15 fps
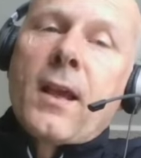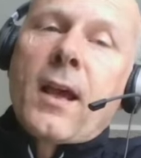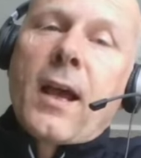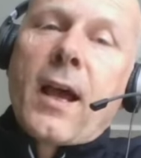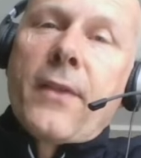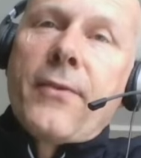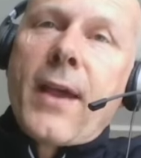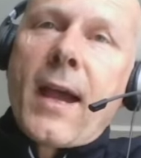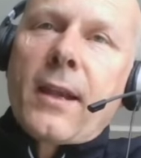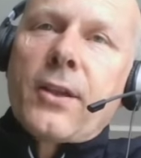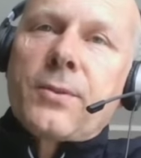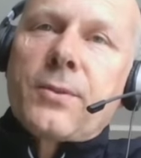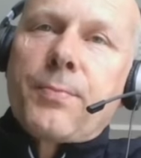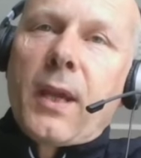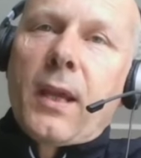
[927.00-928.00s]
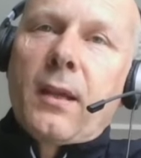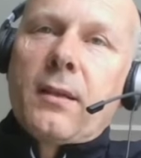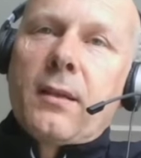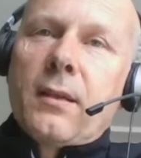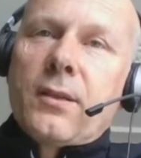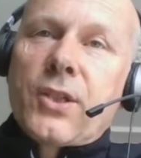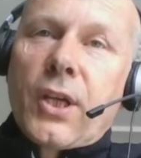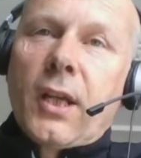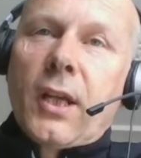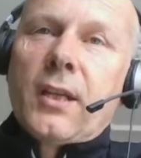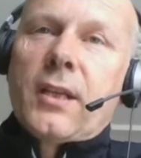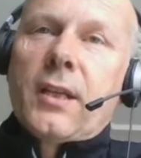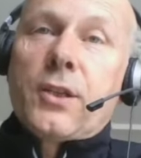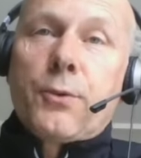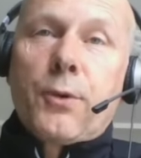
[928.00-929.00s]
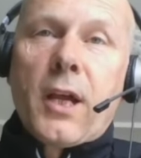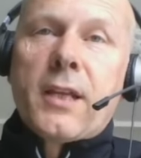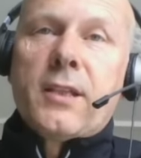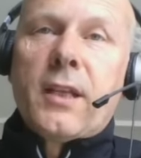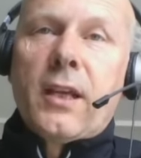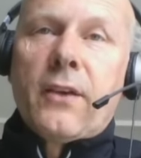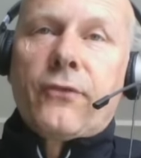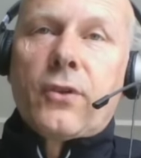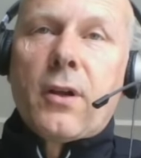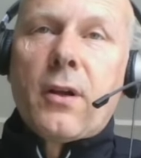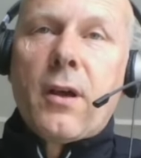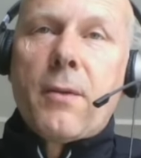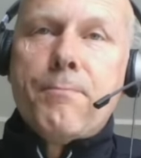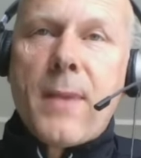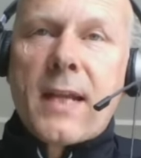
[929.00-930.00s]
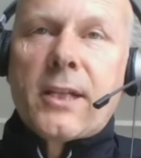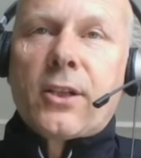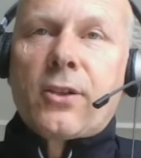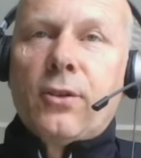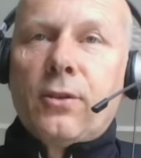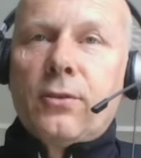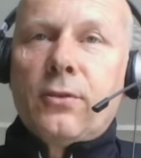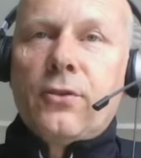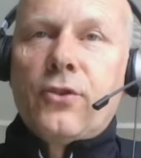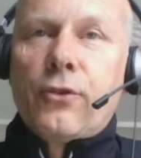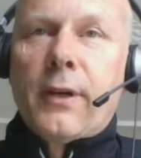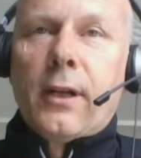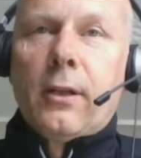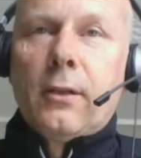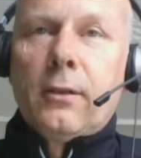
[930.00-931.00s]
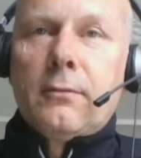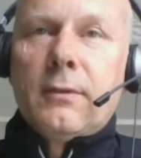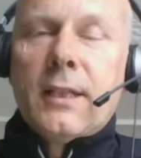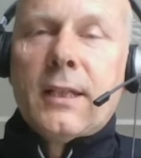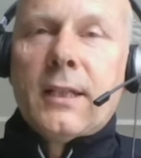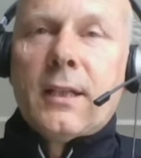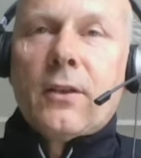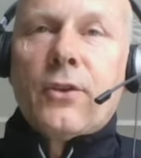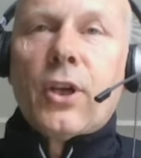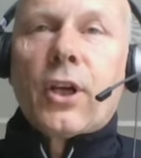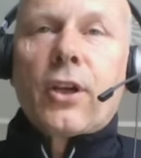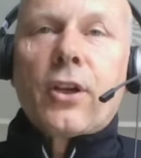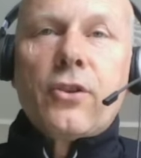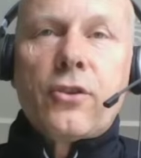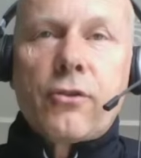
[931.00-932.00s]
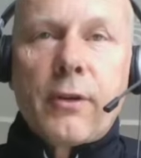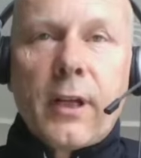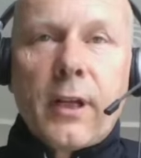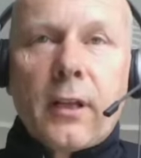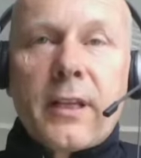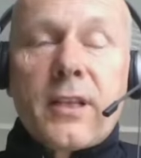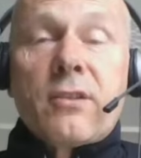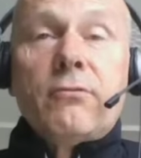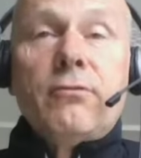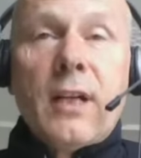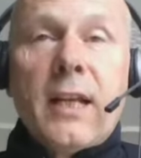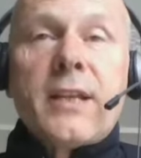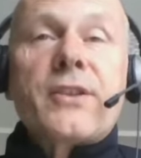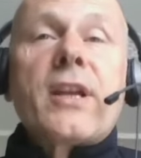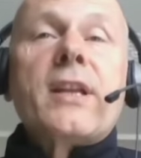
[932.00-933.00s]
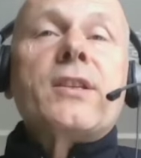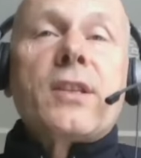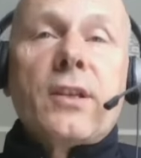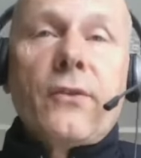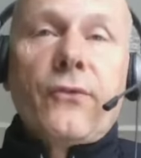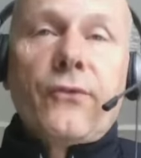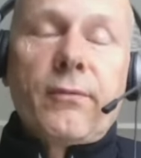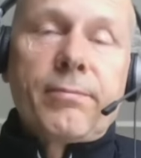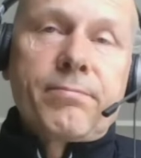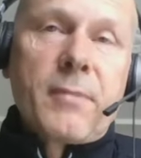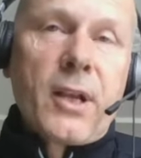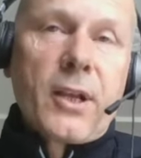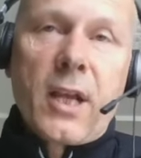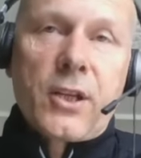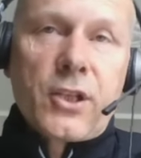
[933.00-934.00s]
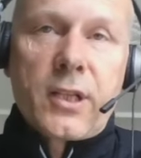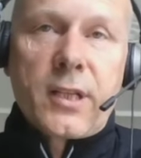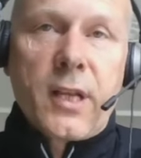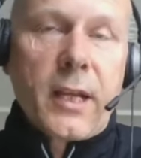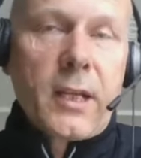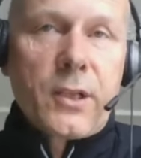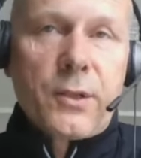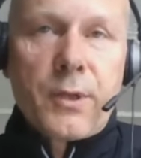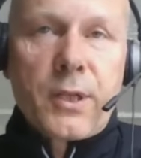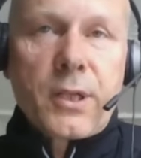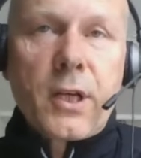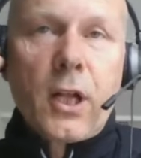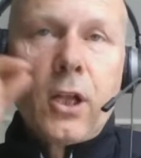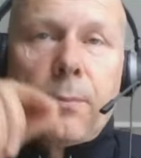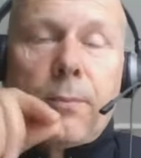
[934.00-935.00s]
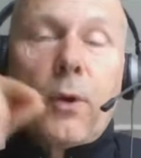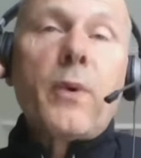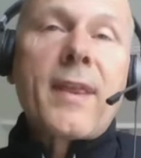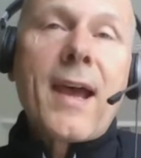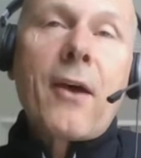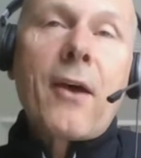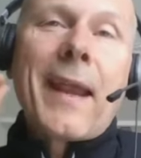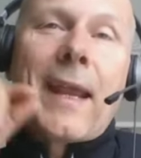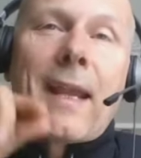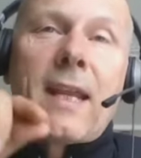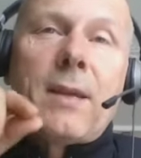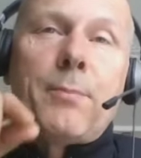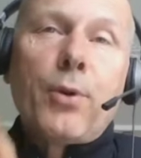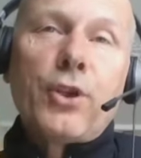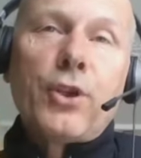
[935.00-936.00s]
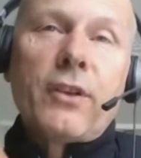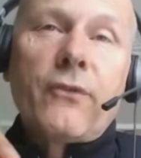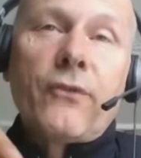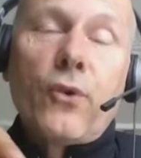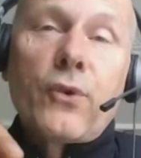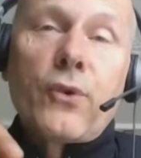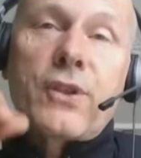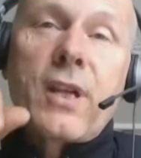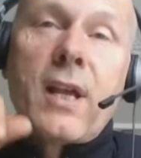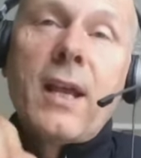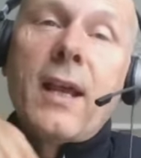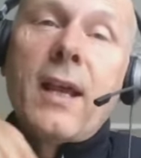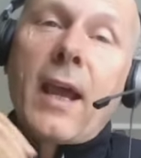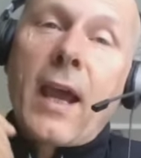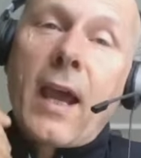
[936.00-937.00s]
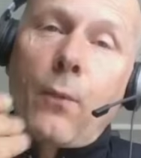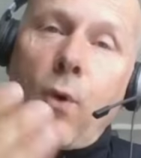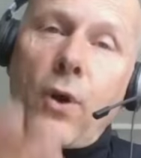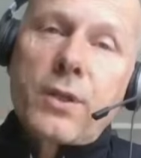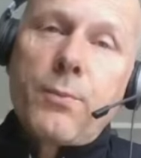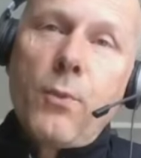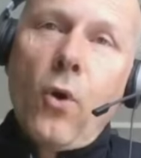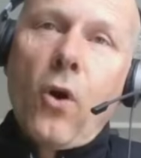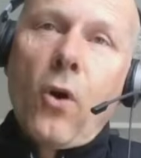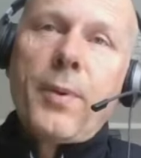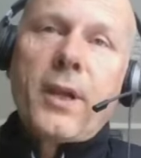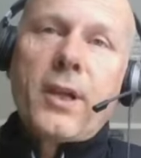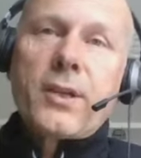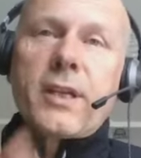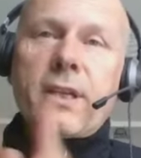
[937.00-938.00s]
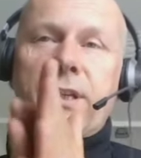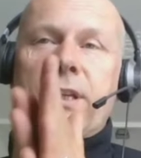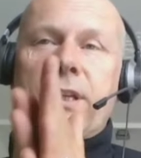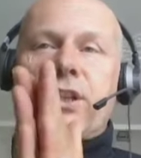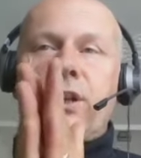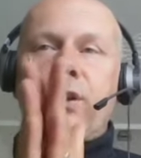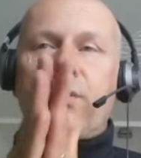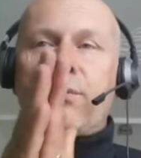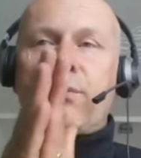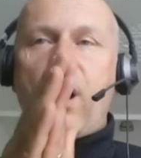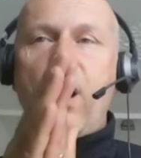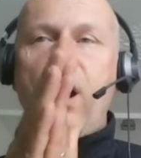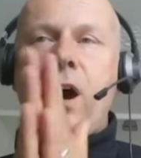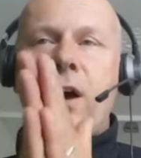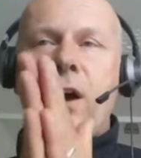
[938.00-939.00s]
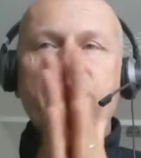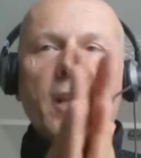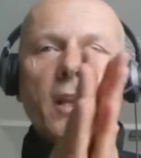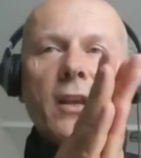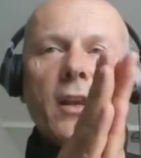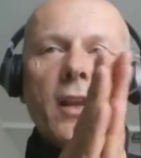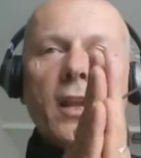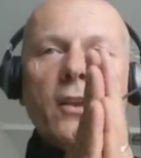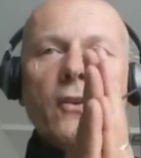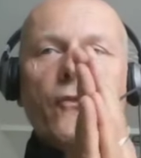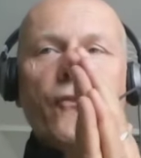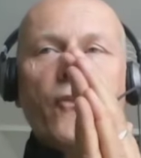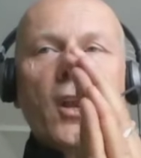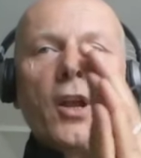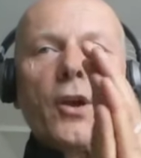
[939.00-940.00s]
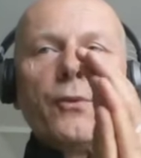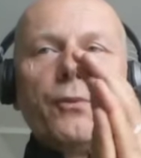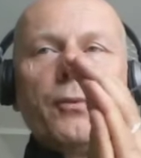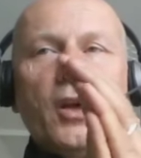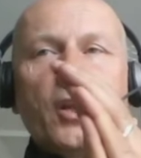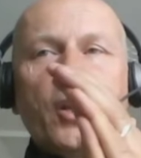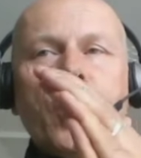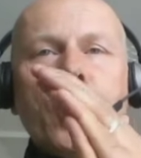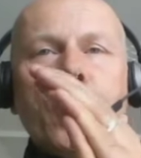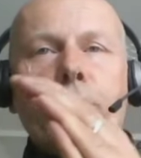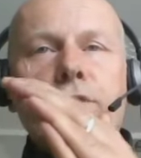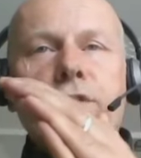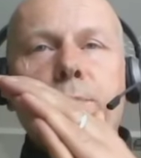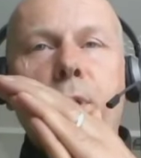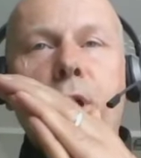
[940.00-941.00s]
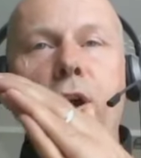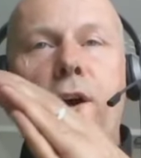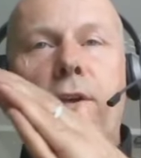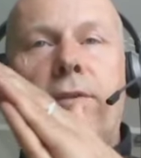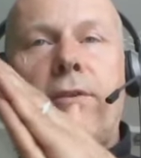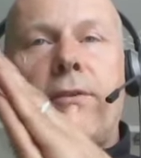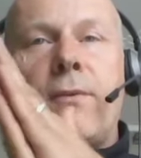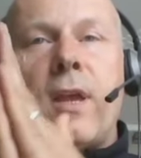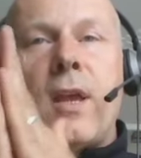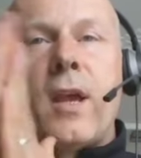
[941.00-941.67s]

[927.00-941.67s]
And that has been turned into an idea for a medical drill that can drill into really sensitive locations, like into a skull, but without any pushing force. And what's more, because it's in two halves, it can follow a curved path.